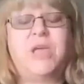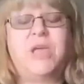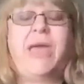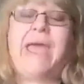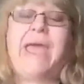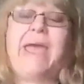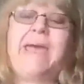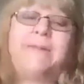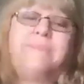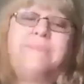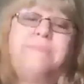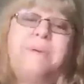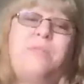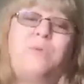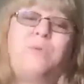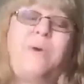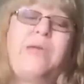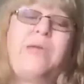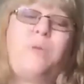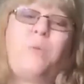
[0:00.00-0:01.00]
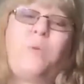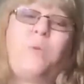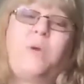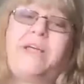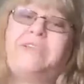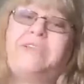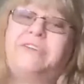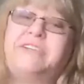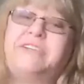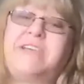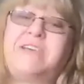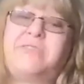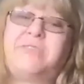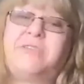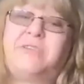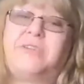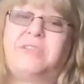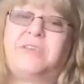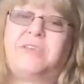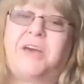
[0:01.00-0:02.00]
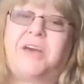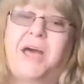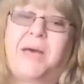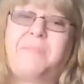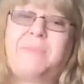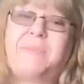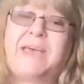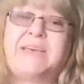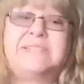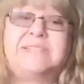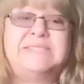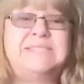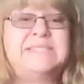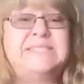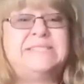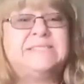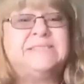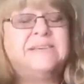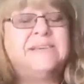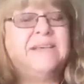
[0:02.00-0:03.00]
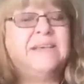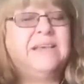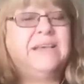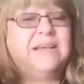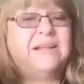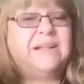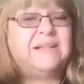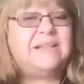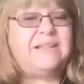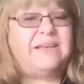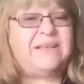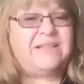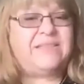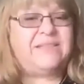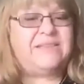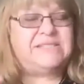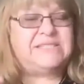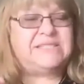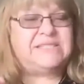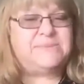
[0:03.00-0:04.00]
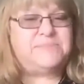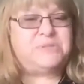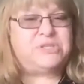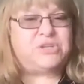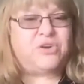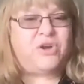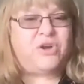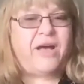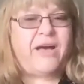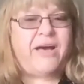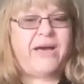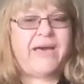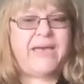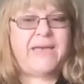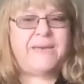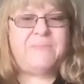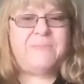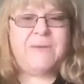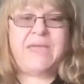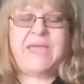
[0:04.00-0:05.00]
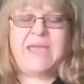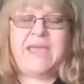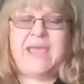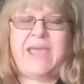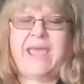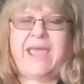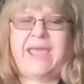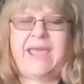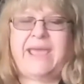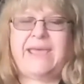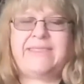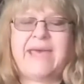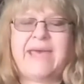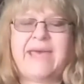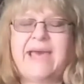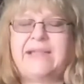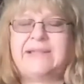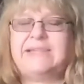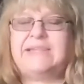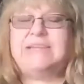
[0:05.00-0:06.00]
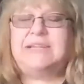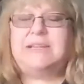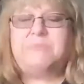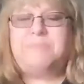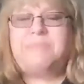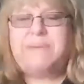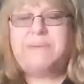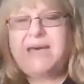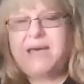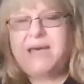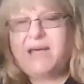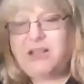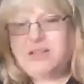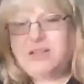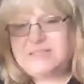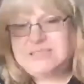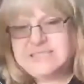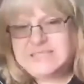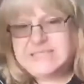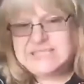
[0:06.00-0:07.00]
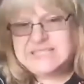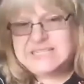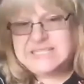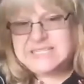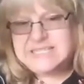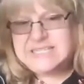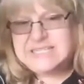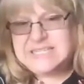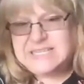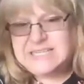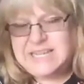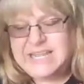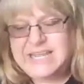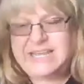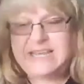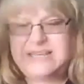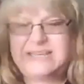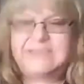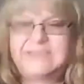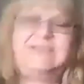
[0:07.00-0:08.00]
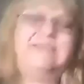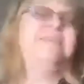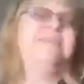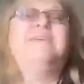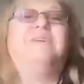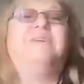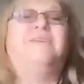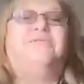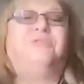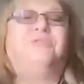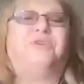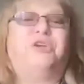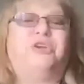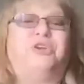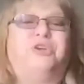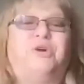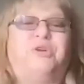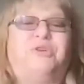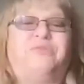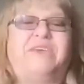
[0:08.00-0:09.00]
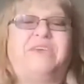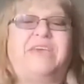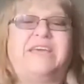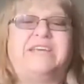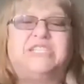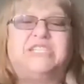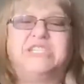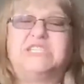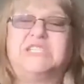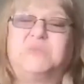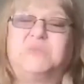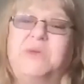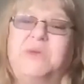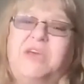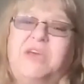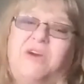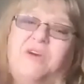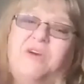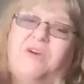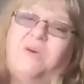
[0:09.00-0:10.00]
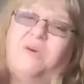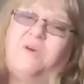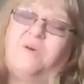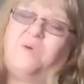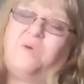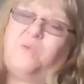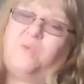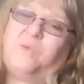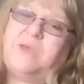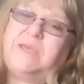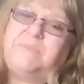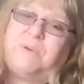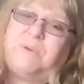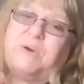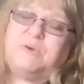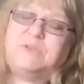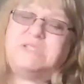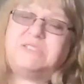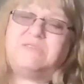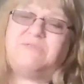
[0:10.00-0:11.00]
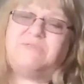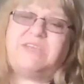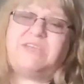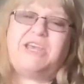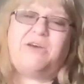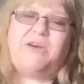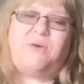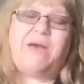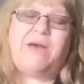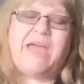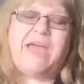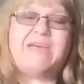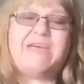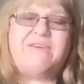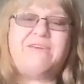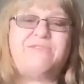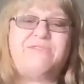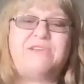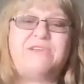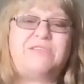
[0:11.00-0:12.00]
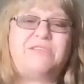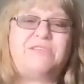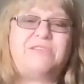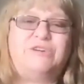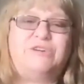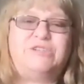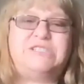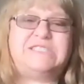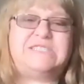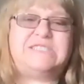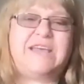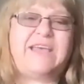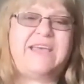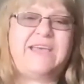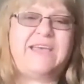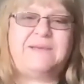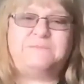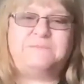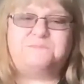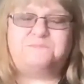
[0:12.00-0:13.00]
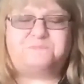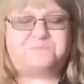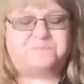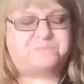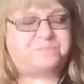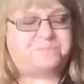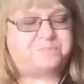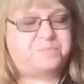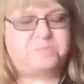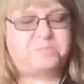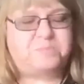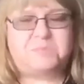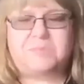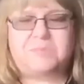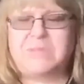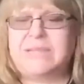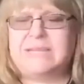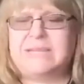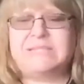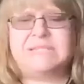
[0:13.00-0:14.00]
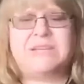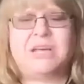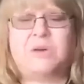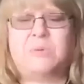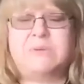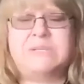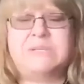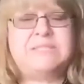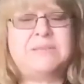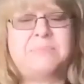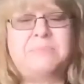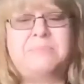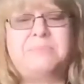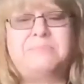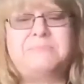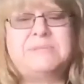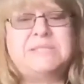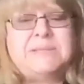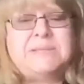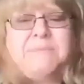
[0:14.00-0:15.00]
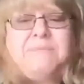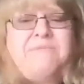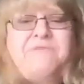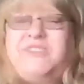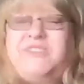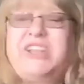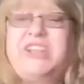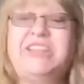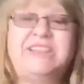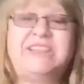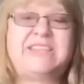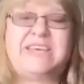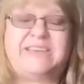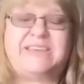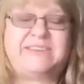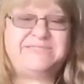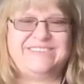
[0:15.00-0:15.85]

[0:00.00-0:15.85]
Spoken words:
And by the way, while you're down there in the comments, click the subscribe and that little bell, ding, ding, ding, ding, ding, for your notifications. We post a video every Thursday, and it's always some fun thing.